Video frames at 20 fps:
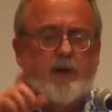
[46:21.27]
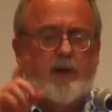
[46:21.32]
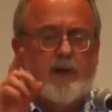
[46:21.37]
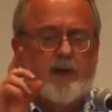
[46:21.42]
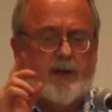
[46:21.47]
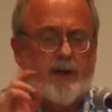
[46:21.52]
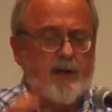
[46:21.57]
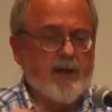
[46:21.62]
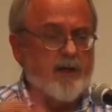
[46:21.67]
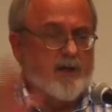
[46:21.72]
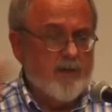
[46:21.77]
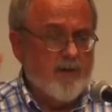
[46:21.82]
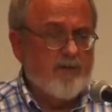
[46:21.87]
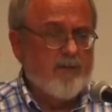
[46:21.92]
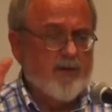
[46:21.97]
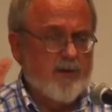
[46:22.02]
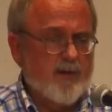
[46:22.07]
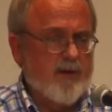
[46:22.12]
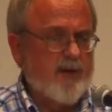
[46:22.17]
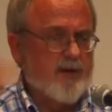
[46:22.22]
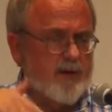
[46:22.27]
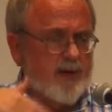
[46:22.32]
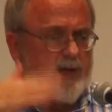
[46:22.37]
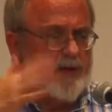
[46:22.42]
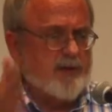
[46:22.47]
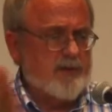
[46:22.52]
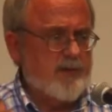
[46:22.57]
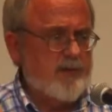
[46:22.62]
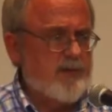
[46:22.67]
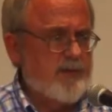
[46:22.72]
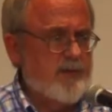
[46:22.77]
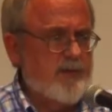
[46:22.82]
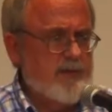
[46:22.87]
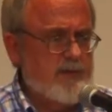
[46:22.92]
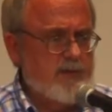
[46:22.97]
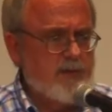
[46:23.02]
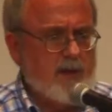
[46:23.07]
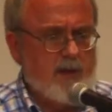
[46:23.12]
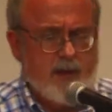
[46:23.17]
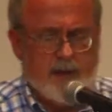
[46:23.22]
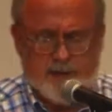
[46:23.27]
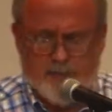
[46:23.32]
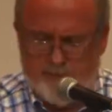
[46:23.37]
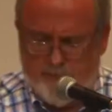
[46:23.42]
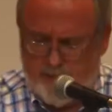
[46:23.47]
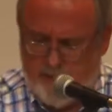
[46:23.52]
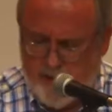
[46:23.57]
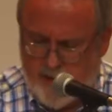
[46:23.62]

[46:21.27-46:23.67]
And then you do a vote on the actual item.